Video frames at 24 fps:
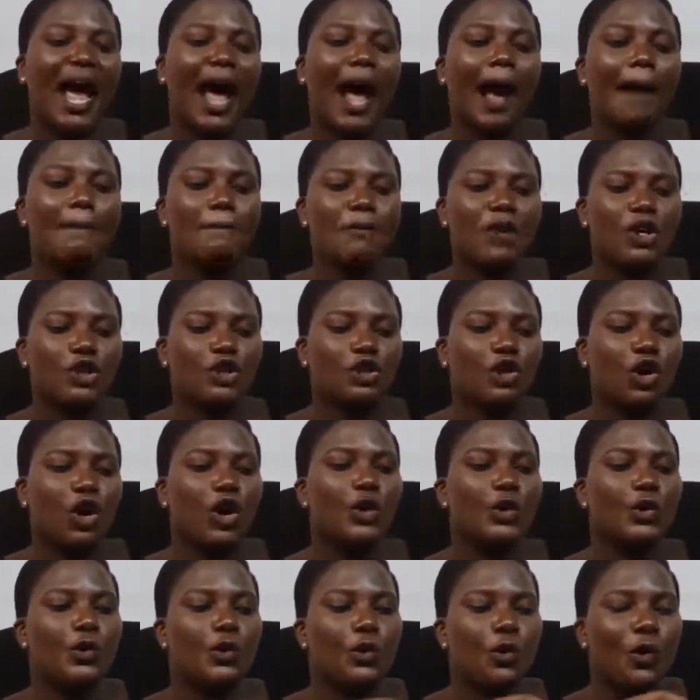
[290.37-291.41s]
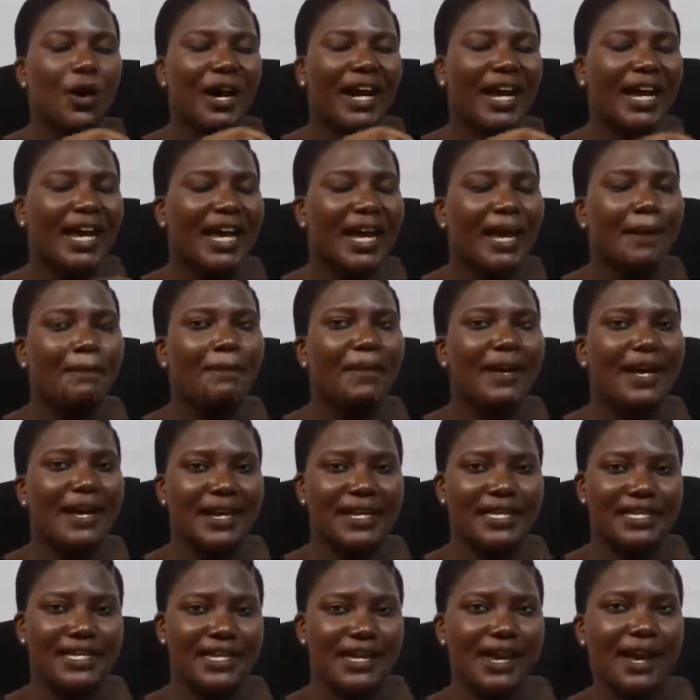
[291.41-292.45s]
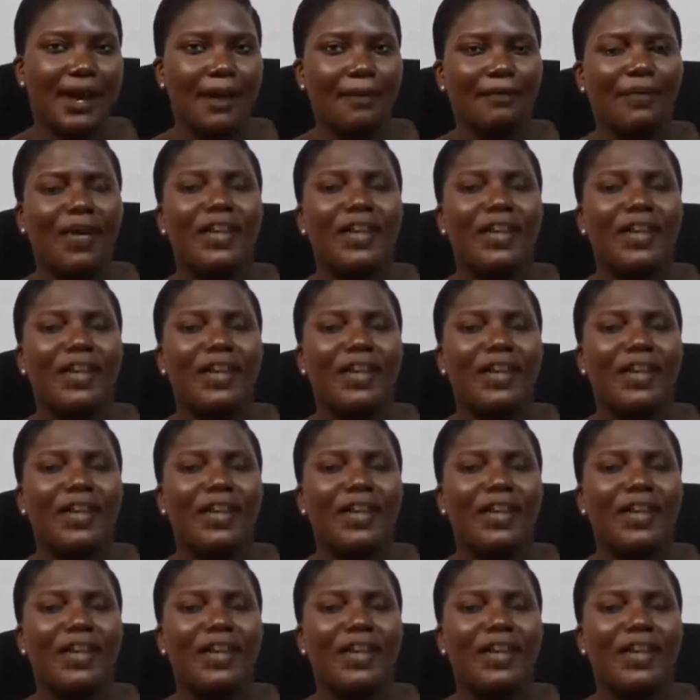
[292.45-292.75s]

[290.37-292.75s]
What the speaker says: and make sure you keep it there.